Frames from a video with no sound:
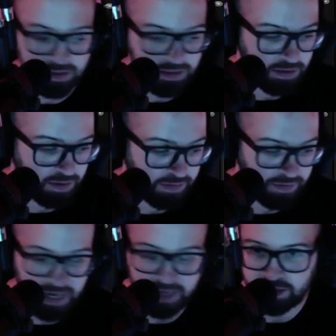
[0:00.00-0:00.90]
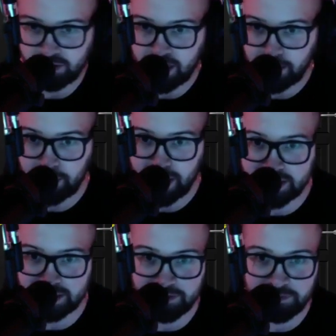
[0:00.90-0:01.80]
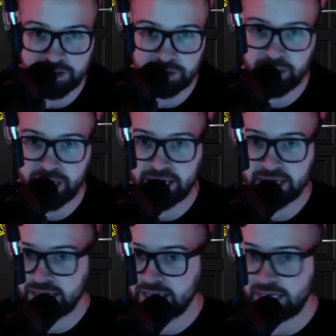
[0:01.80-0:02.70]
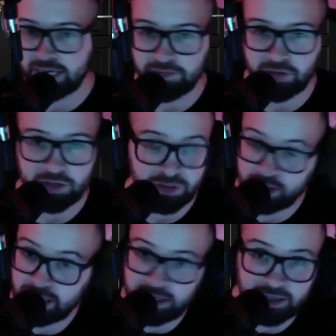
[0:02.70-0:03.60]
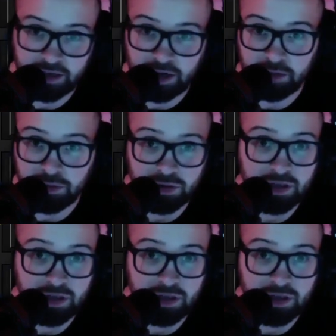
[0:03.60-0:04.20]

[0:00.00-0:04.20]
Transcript: I've gotten a lot of positive feedback, and I've also gotten a couple